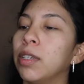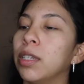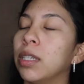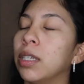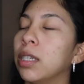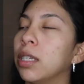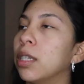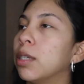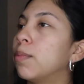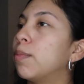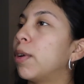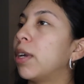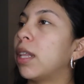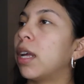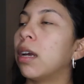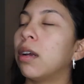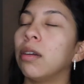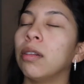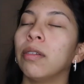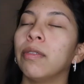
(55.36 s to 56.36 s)
So spray
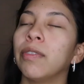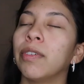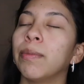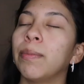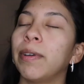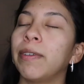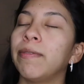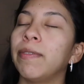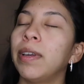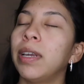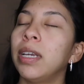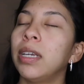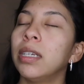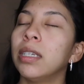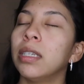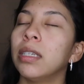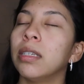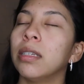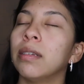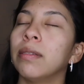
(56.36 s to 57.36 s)
that all over my face.